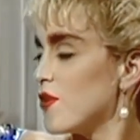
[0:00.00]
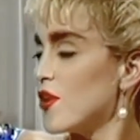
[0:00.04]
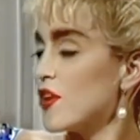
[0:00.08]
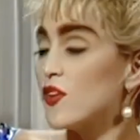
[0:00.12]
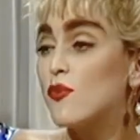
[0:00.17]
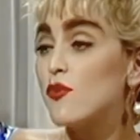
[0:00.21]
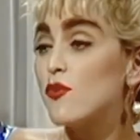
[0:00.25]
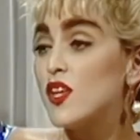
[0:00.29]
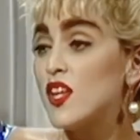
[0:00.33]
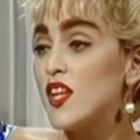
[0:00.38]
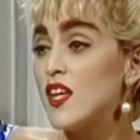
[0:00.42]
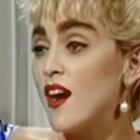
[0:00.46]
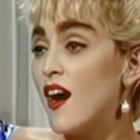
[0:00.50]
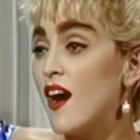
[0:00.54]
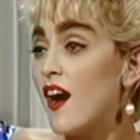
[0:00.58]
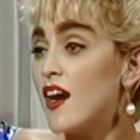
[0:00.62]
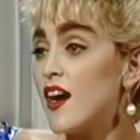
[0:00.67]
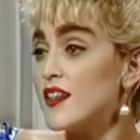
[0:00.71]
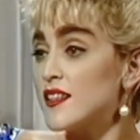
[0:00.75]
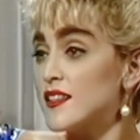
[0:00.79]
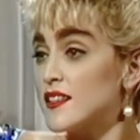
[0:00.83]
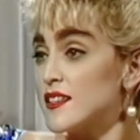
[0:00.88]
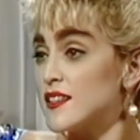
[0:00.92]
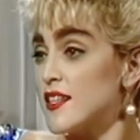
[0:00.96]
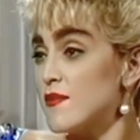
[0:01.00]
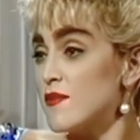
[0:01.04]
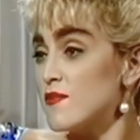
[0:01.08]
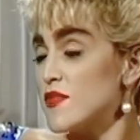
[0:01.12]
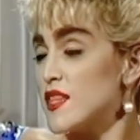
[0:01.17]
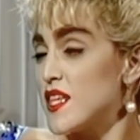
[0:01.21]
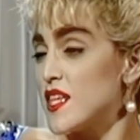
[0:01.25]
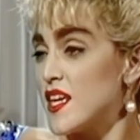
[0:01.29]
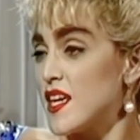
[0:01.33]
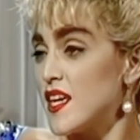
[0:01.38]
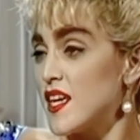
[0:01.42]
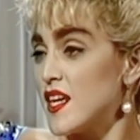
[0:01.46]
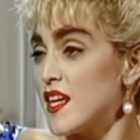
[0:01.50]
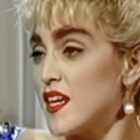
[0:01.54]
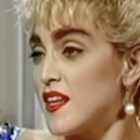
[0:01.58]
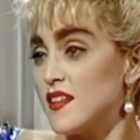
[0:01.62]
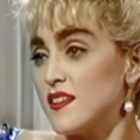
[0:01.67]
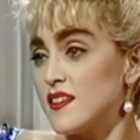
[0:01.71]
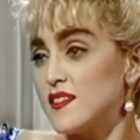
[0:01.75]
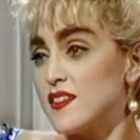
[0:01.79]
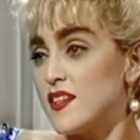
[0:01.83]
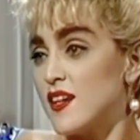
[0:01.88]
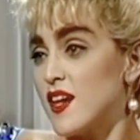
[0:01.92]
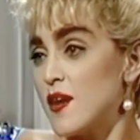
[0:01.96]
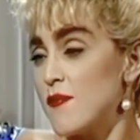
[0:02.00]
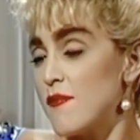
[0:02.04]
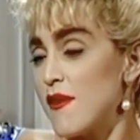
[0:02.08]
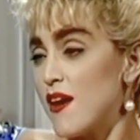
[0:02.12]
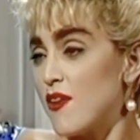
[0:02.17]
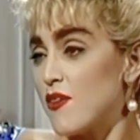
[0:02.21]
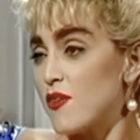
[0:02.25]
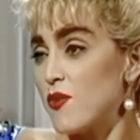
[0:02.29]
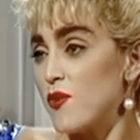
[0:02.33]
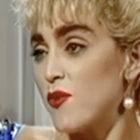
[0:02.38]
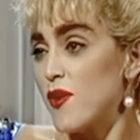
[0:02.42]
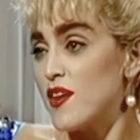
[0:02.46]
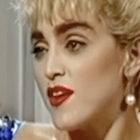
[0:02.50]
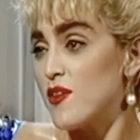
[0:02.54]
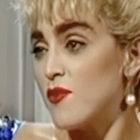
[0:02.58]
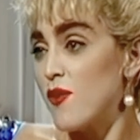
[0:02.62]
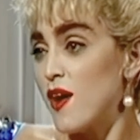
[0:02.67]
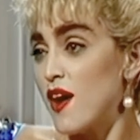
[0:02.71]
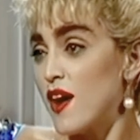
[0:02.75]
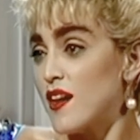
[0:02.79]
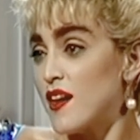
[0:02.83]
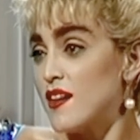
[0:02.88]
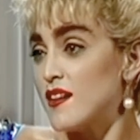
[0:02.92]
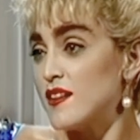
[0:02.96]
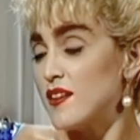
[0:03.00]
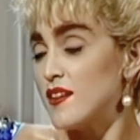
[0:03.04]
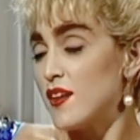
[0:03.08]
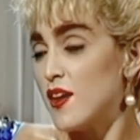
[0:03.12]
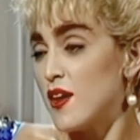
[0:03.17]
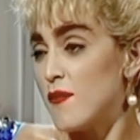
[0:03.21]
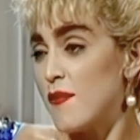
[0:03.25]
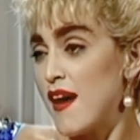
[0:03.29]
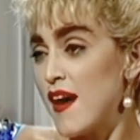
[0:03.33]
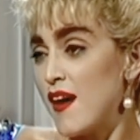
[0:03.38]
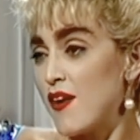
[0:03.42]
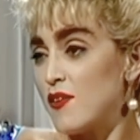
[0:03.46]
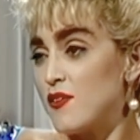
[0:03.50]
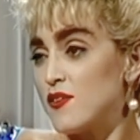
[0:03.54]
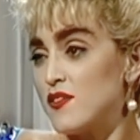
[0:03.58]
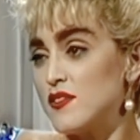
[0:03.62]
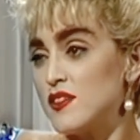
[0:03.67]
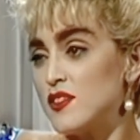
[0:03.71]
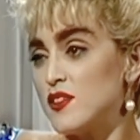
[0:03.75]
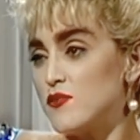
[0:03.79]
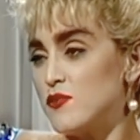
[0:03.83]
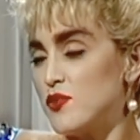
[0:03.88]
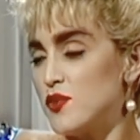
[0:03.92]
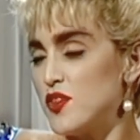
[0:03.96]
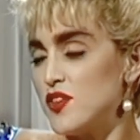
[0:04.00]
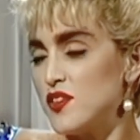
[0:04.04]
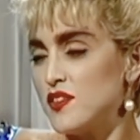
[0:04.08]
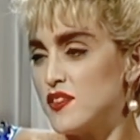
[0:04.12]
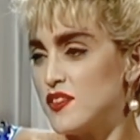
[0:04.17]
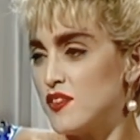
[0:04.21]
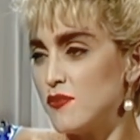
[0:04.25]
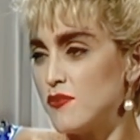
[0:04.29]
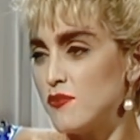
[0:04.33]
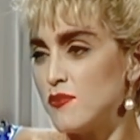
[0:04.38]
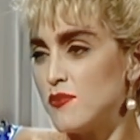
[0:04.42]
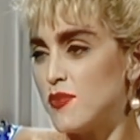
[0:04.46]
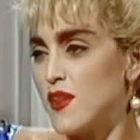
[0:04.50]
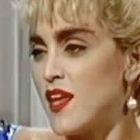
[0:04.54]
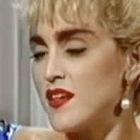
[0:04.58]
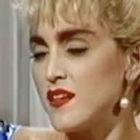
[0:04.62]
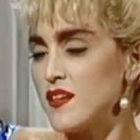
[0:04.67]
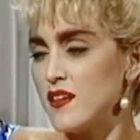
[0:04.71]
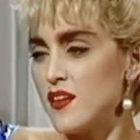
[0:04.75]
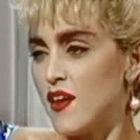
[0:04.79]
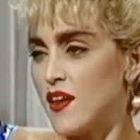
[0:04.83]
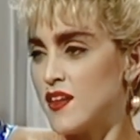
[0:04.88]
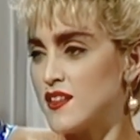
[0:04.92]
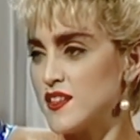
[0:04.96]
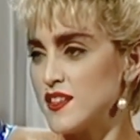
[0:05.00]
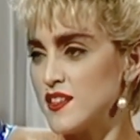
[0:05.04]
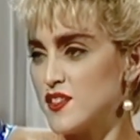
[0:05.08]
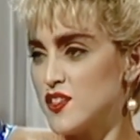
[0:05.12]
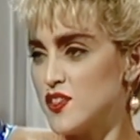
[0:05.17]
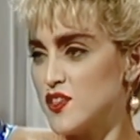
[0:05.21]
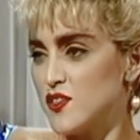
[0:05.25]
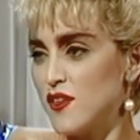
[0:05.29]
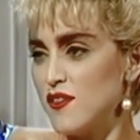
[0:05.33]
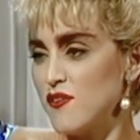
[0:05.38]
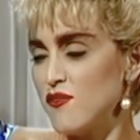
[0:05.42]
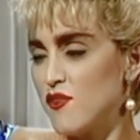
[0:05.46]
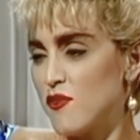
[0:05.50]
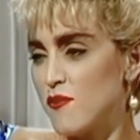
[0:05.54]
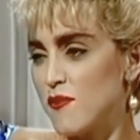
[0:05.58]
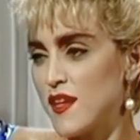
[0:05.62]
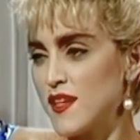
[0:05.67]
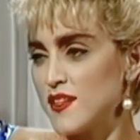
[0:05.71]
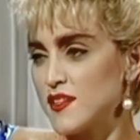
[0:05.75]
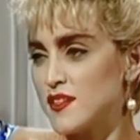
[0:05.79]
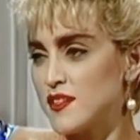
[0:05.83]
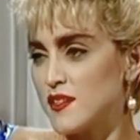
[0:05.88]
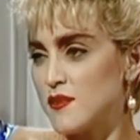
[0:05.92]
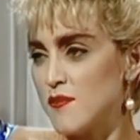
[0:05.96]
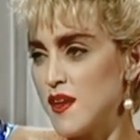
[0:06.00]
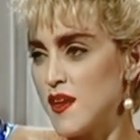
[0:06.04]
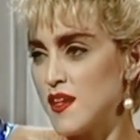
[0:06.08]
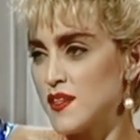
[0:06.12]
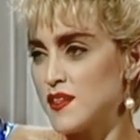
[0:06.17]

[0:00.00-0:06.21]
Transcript: work really hard on something and it doesn't come out the way you wanted it to come out, and you put your blood and guts into it for months